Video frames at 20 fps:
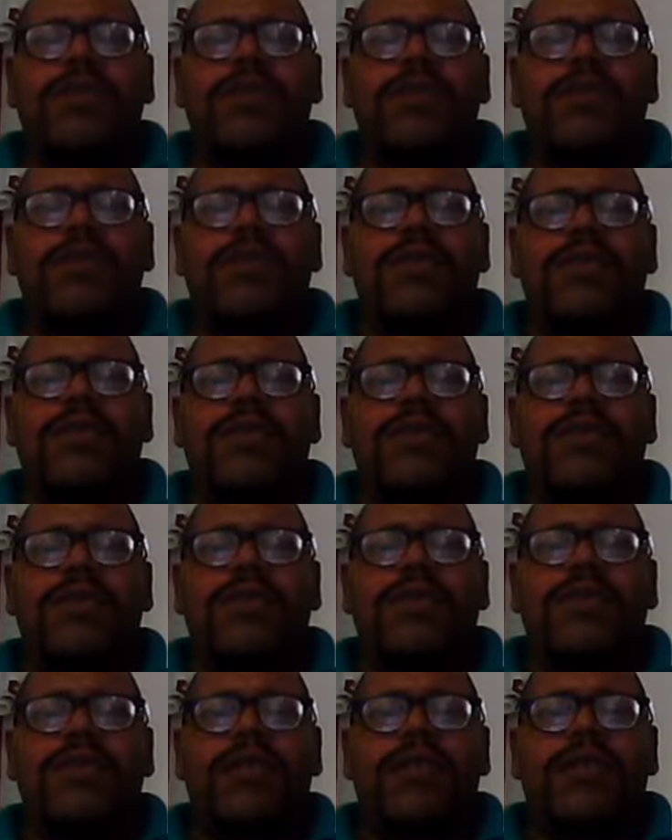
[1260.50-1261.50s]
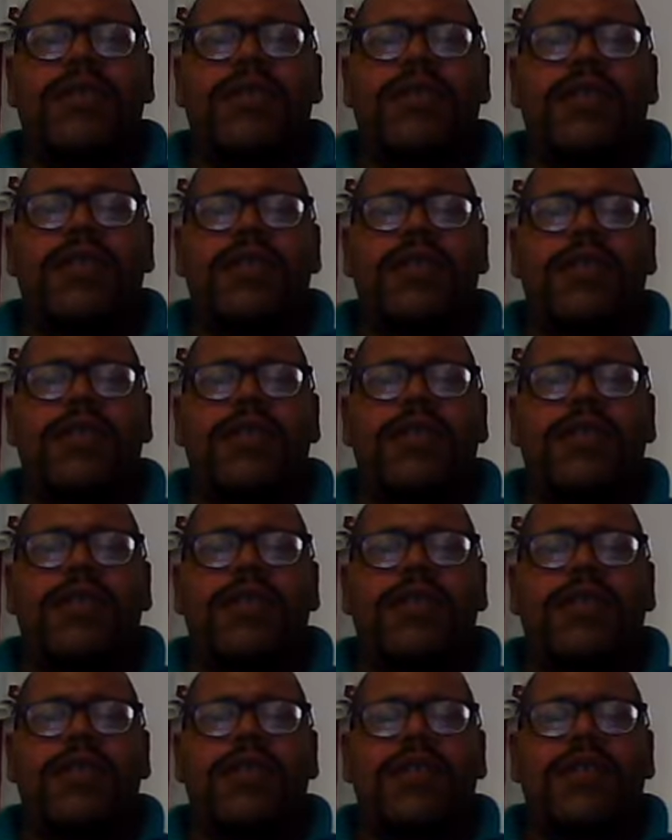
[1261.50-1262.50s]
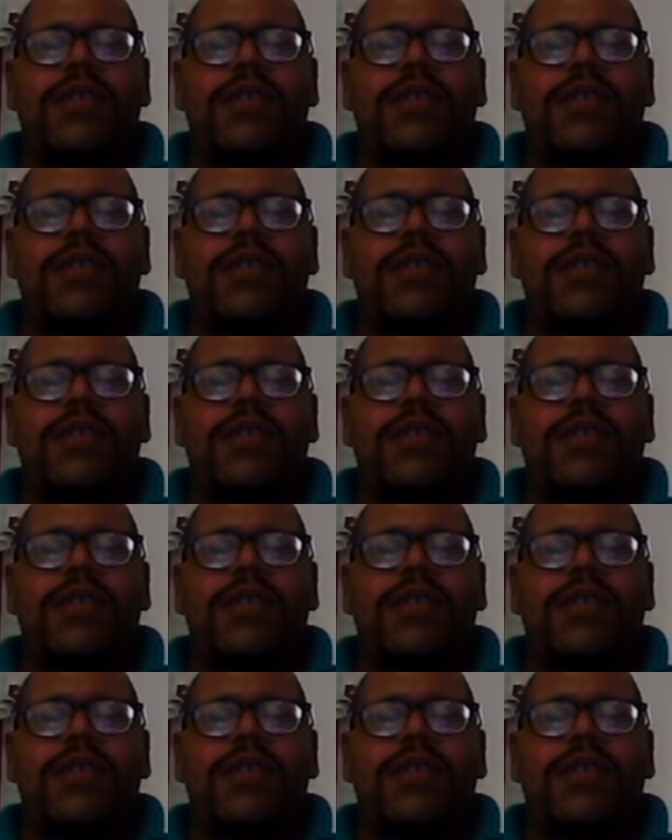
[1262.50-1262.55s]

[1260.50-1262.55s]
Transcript: (silence)